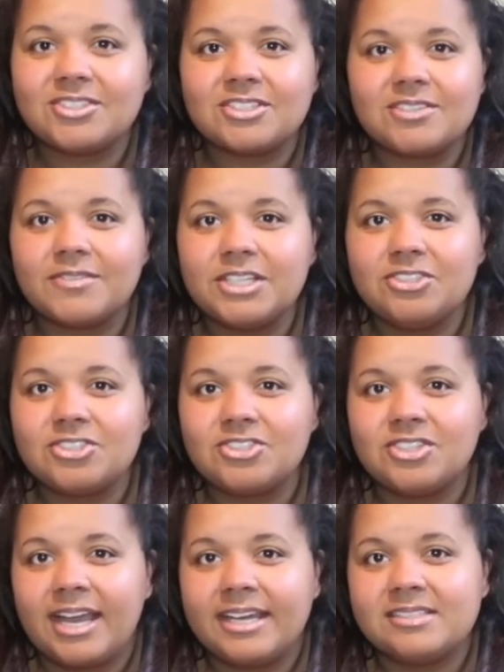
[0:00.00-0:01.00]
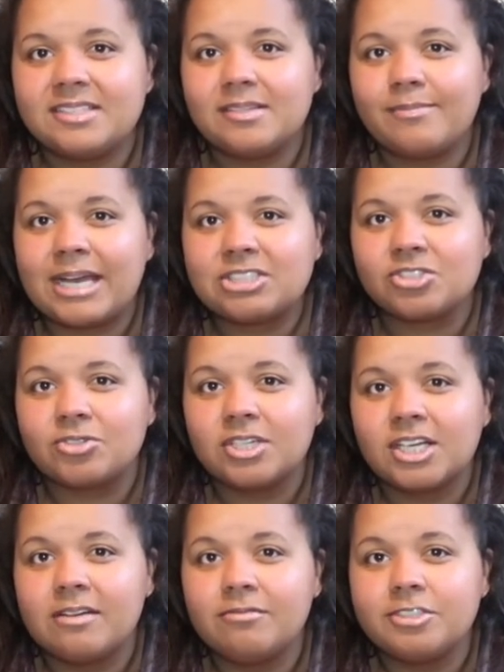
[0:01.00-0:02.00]
there's something just nice and magical
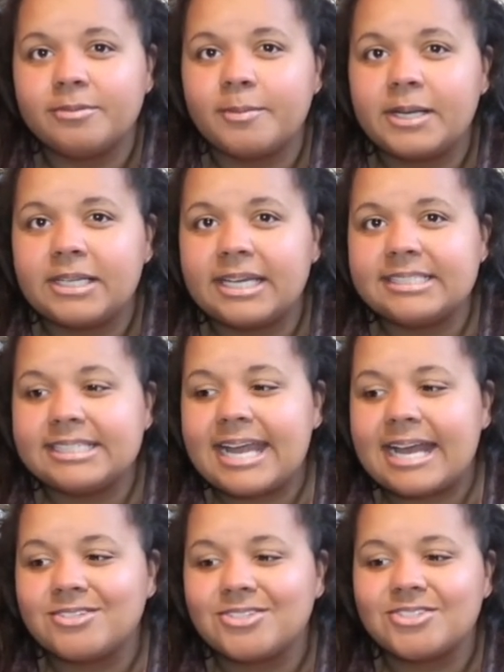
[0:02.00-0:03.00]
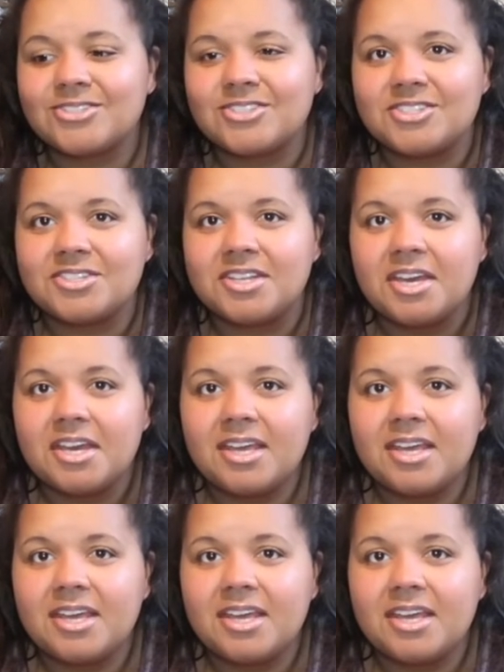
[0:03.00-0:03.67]
and comforting about lighting candles, and